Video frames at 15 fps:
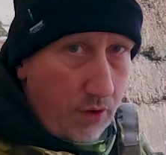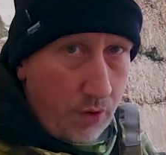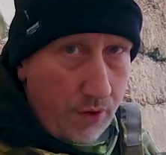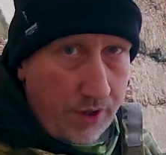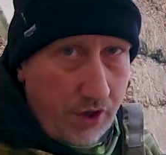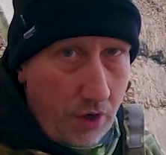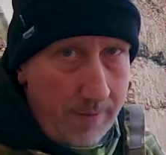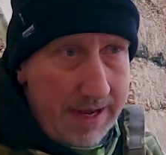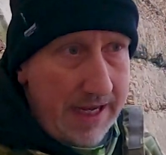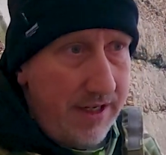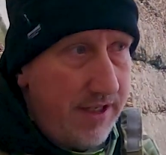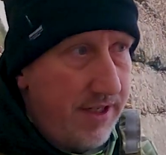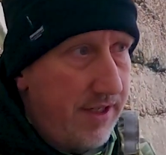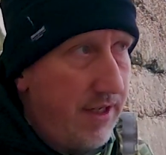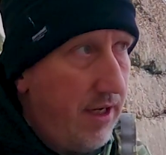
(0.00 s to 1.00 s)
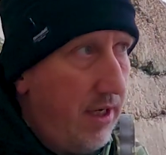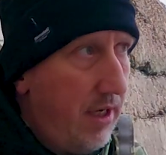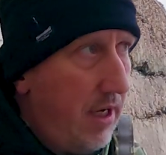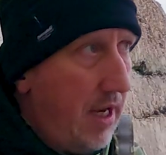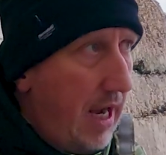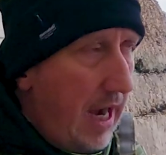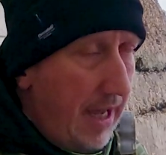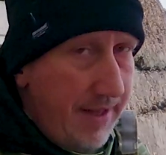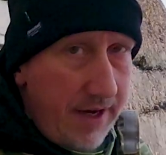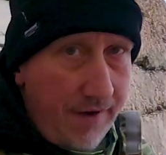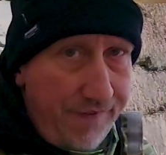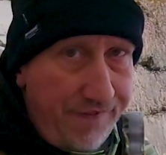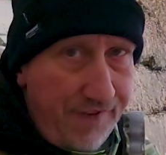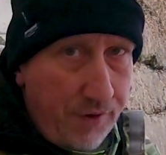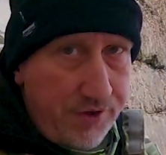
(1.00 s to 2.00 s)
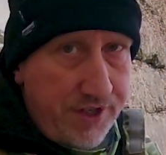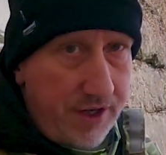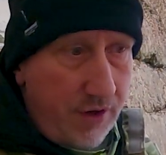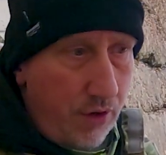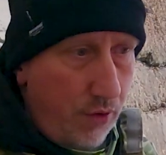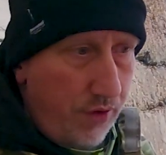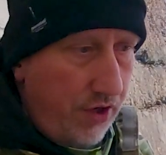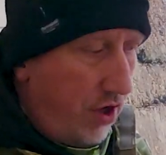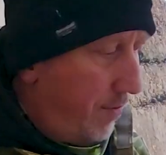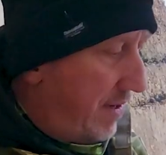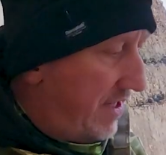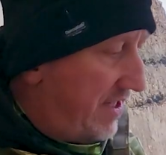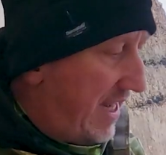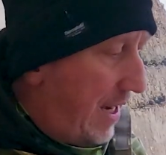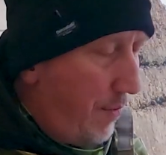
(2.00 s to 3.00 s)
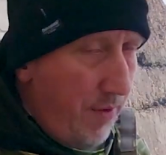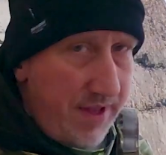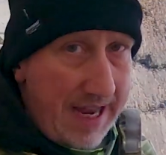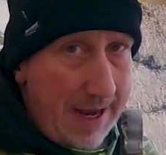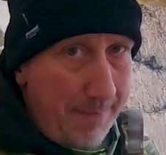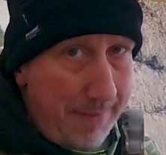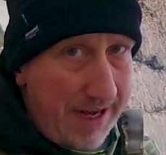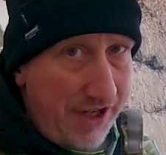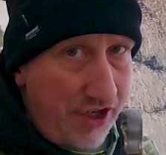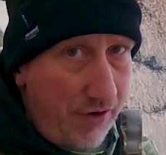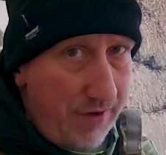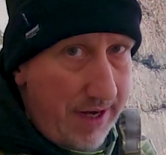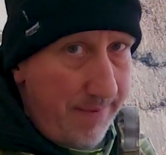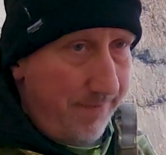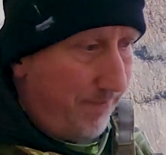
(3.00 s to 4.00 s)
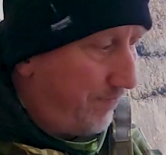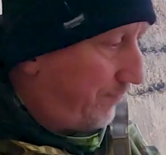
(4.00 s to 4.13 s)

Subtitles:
all the comments, and then I filter all the comments out with that basher in,